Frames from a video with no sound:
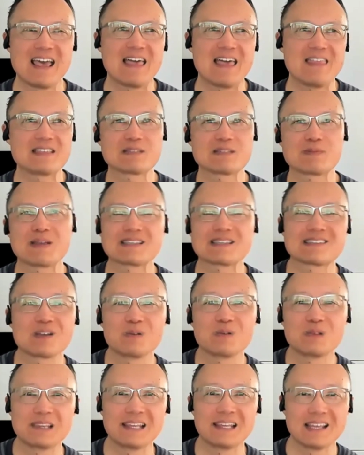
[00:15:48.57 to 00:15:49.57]
and they spend
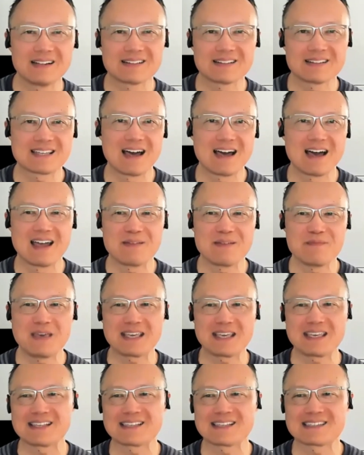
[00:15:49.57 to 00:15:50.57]
so little time
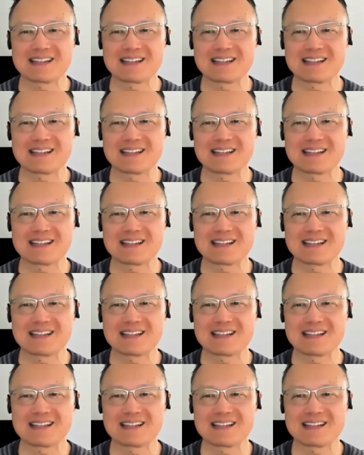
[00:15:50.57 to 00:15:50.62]
making